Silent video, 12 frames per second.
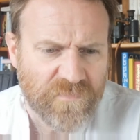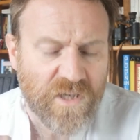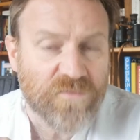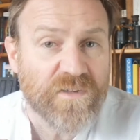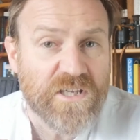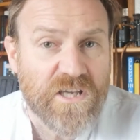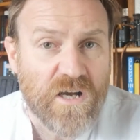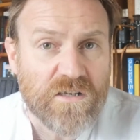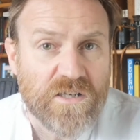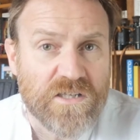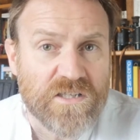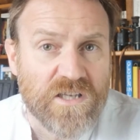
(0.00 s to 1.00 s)
And for the
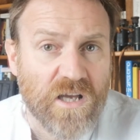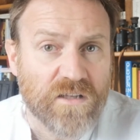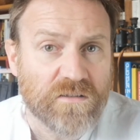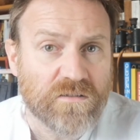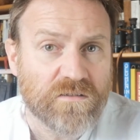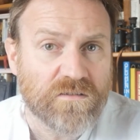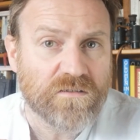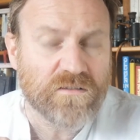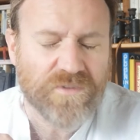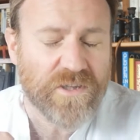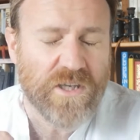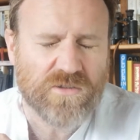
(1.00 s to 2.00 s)
younger son,
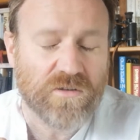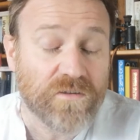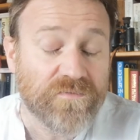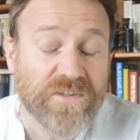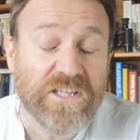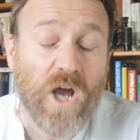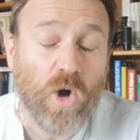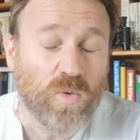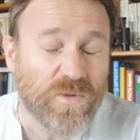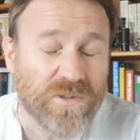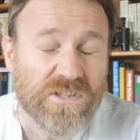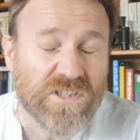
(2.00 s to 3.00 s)
for the
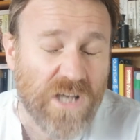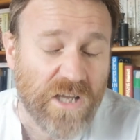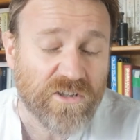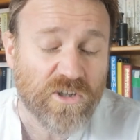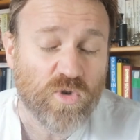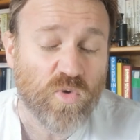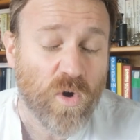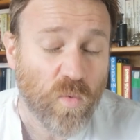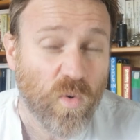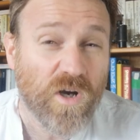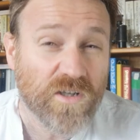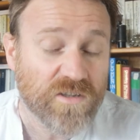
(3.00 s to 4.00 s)
older son who
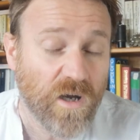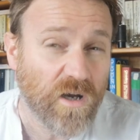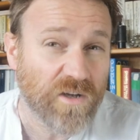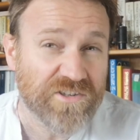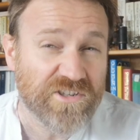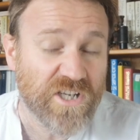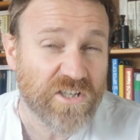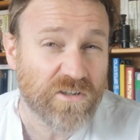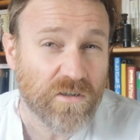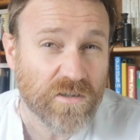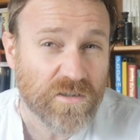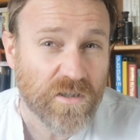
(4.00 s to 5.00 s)
worked hard and did
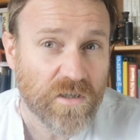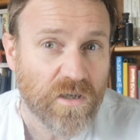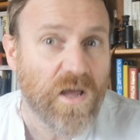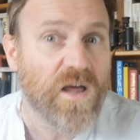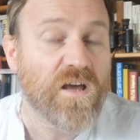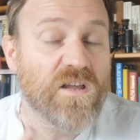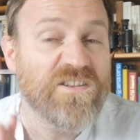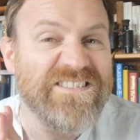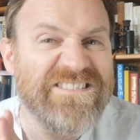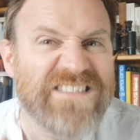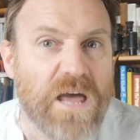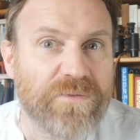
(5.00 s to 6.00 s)
good,
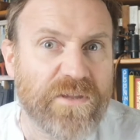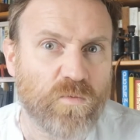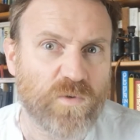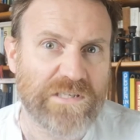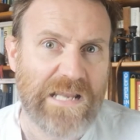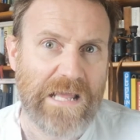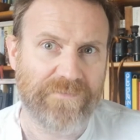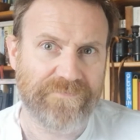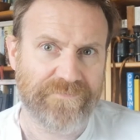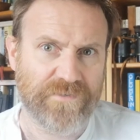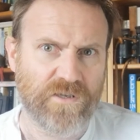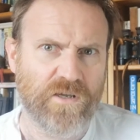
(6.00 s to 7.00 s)
nothing was
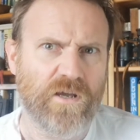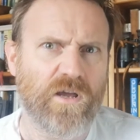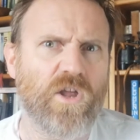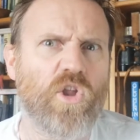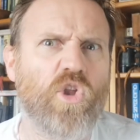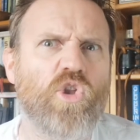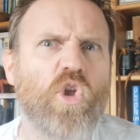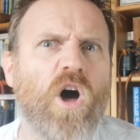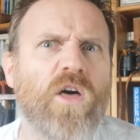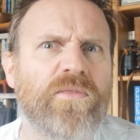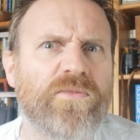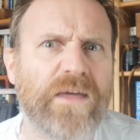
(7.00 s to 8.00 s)
left. Not
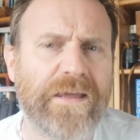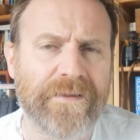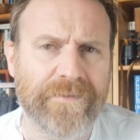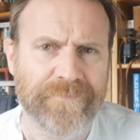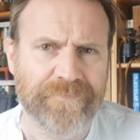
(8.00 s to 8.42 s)
a thing.